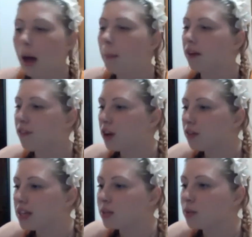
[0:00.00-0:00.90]
but I figured
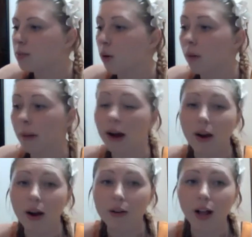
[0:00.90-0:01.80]
this was more the
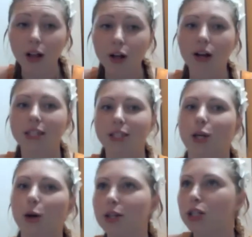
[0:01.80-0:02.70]
background color, and
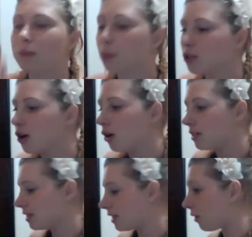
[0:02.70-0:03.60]
so it just pulled it all
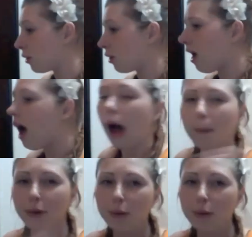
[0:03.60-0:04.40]
together. I put a